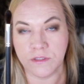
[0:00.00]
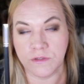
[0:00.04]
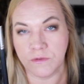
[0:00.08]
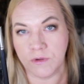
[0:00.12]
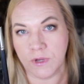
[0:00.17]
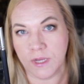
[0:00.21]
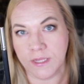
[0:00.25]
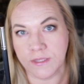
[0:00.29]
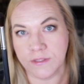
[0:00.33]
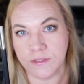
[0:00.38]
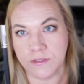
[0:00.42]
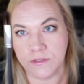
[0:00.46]

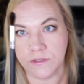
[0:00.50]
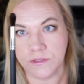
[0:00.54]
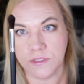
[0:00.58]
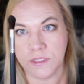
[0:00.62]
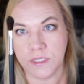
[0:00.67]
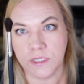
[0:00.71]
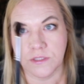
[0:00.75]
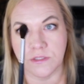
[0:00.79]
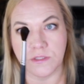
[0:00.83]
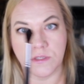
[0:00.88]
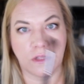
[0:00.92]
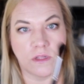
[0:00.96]
US,
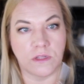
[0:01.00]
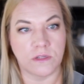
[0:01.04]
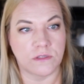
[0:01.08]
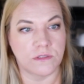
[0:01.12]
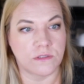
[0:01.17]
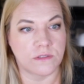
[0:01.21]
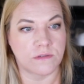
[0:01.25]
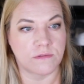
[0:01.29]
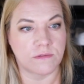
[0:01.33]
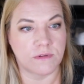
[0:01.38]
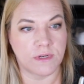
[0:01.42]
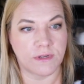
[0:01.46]

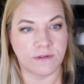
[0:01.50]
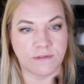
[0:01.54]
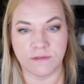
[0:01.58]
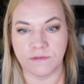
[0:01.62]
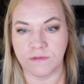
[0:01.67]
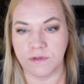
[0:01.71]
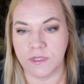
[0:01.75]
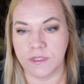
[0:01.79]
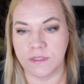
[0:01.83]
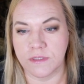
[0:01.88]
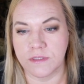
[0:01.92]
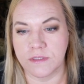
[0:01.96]
$6 or whatever
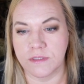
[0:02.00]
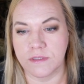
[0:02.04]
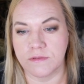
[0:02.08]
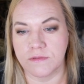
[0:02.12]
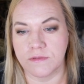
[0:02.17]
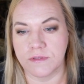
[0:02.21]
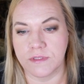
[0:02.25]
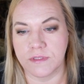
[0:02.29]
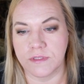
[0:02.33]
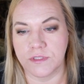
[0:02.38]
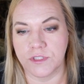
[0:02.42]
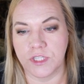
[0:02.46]
it was. It
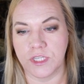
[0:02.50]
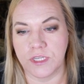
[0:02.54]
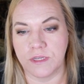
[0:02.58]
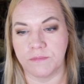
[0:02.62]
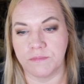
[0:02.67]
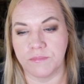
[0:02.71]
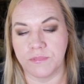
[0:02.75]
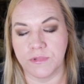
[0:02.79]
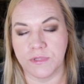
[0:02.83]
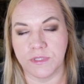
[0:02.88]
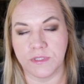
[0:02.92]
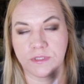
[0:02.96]
was
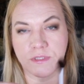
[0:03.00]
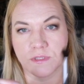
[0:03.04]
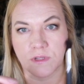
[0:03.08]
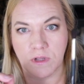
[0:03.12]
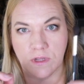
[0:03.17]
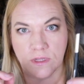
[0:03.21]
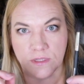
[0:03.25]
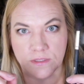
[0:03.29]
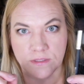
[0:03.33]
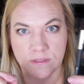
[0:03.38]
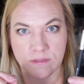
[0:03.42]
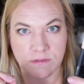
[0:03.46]
cheap. It's
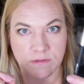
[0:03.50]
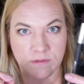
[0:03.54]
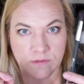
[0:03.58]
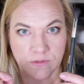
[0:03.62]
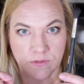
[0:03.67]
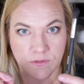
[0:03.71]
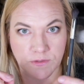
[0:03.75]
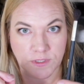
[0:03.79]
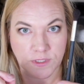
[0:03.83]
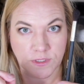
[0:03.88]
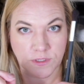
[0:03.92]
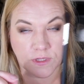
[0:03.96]
not
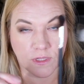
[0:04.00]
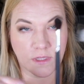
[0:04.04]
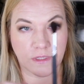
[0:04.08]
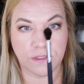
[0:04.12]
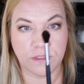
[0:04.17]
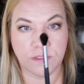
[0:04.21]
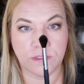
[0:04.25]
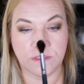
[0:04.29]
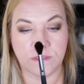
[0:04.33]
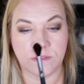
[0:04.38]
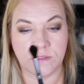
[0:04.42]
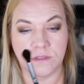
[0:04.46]

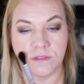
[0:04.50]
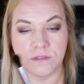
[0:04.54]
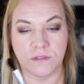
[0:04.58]
$30.